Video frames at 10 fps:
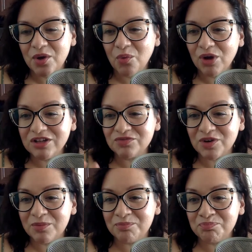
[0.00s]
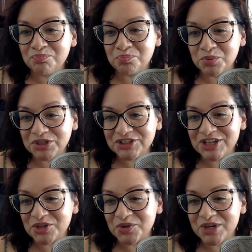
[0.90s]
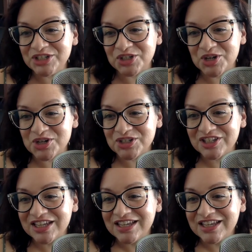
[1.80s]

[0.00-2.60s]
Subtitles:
One is from Brilliant Creatures,